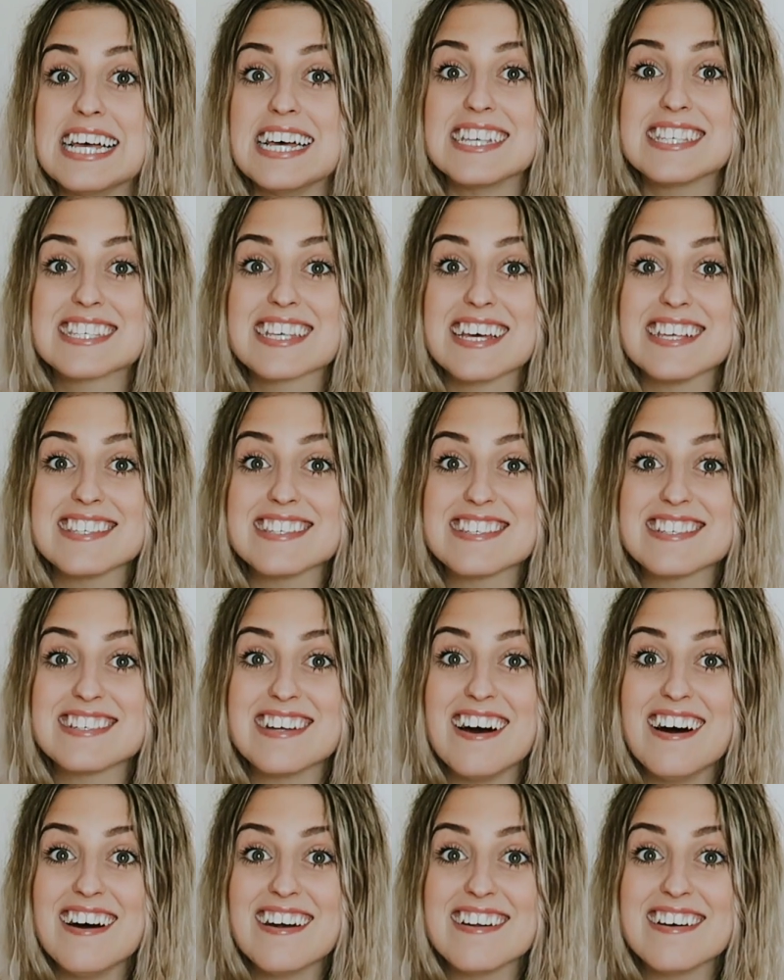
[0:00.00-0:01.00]
Let's get
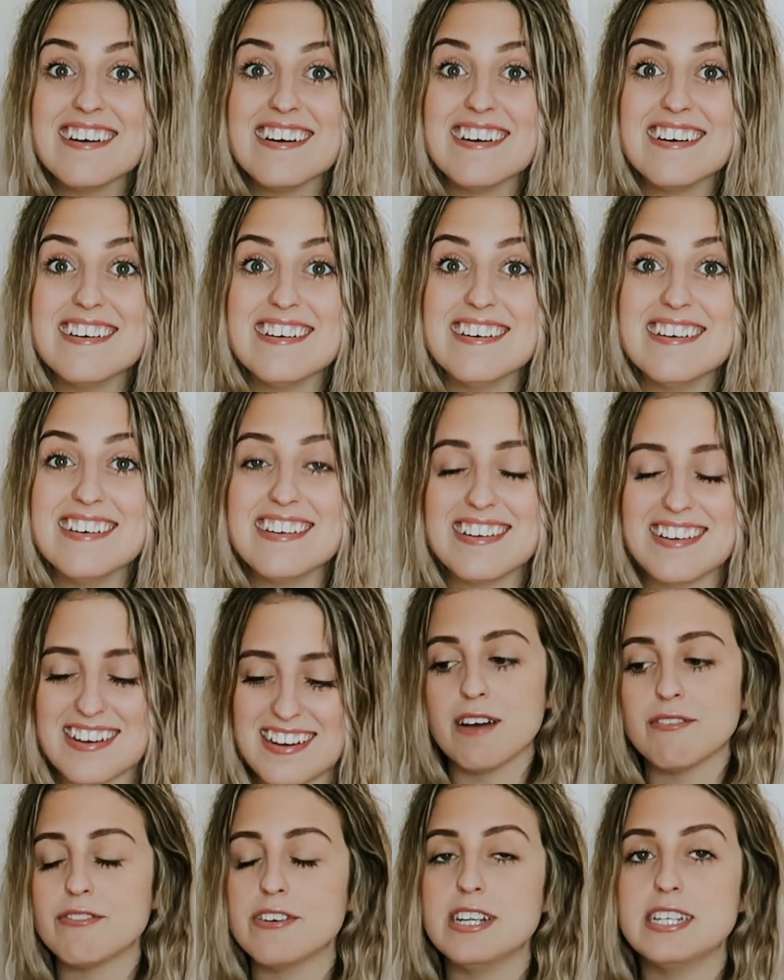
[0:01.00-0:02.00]
started!
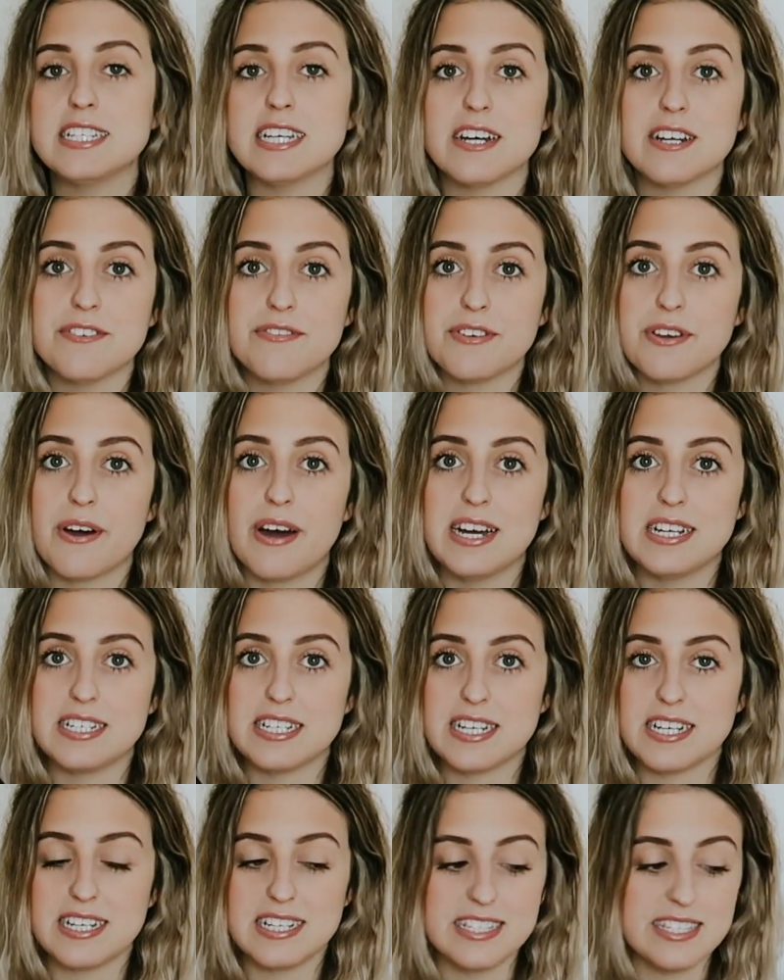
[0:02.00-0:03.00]
I've written down a few
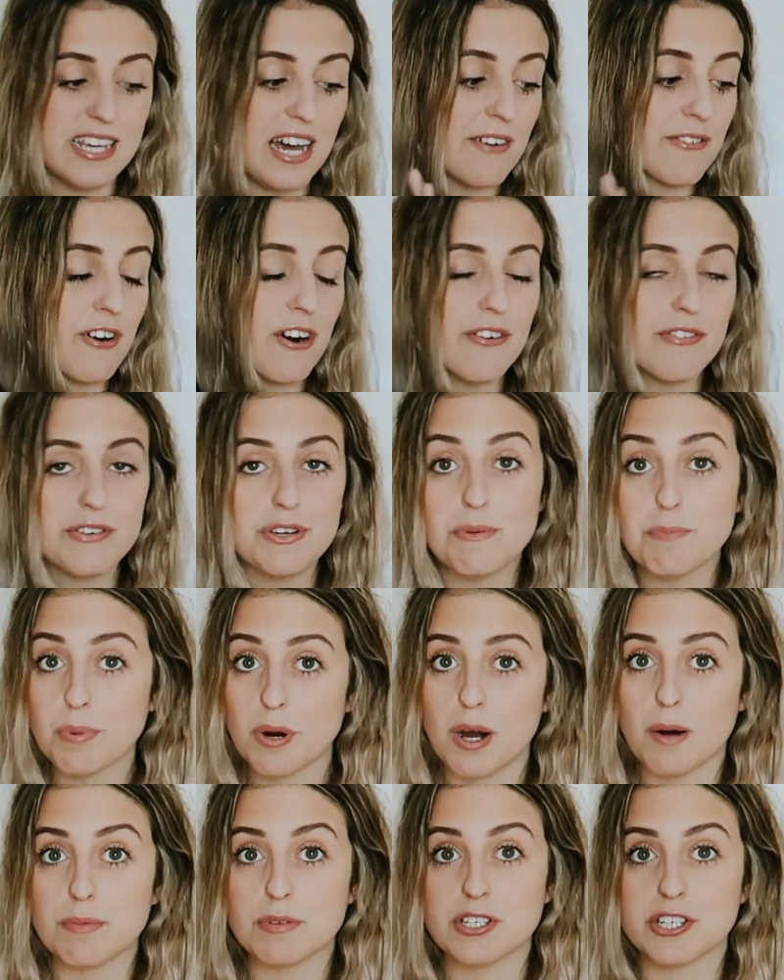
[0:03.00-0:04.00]
ideas. I've got a few
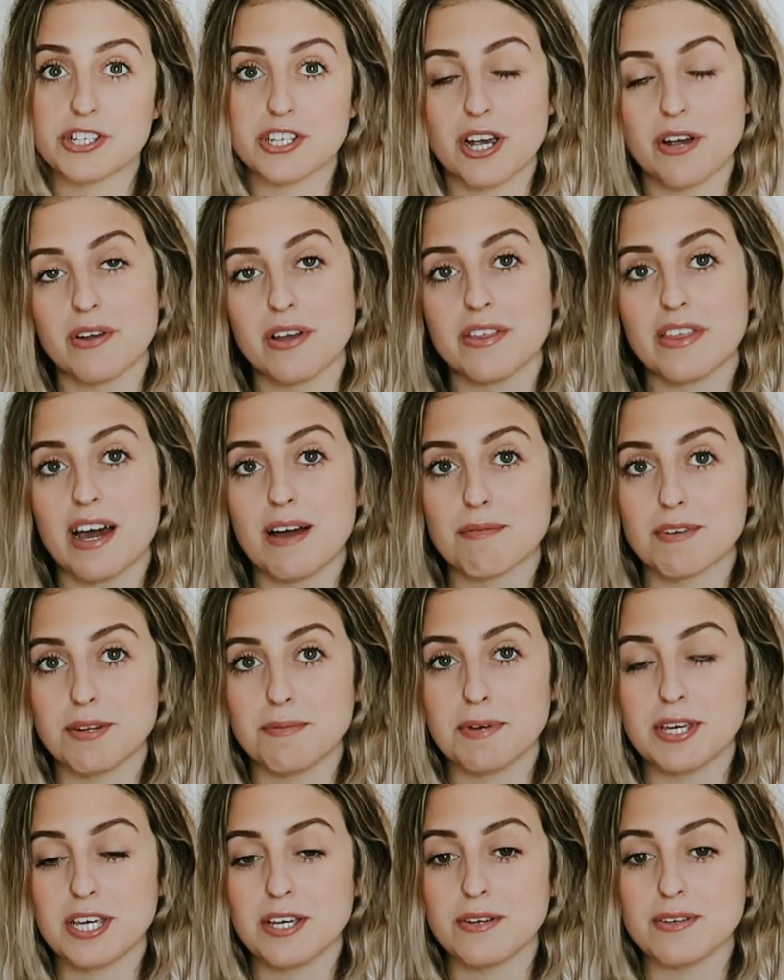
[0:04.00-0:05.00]
props to show you that I'm going to
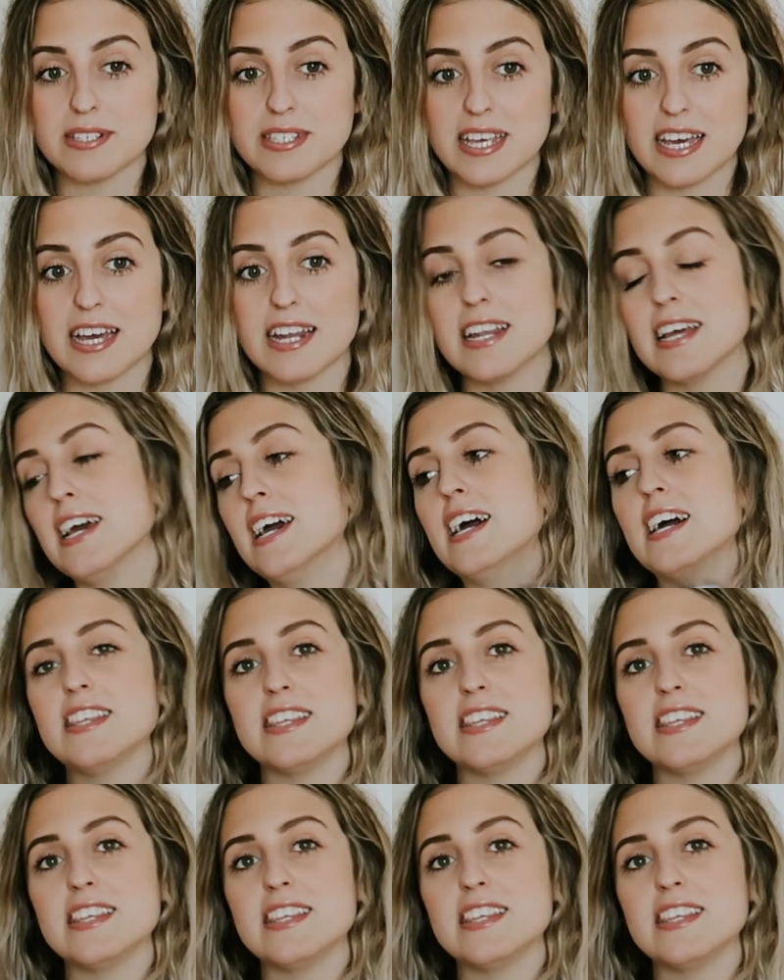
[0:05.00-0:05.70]
be using.